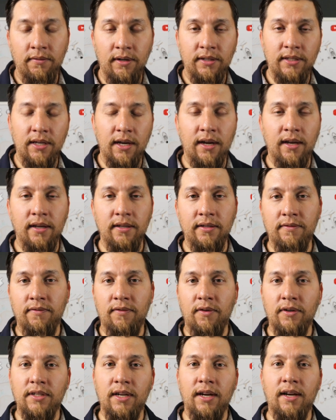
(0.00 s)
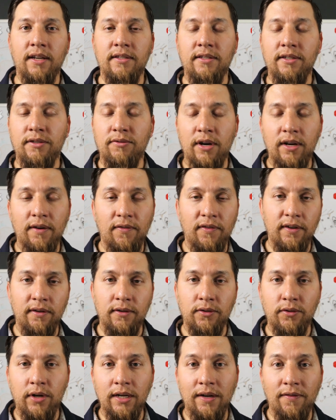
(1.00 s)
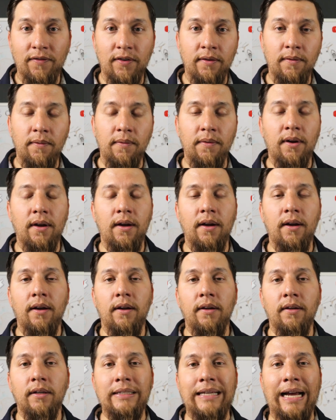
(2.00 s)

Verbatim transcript: three seconds, four seconds to try different try different uh,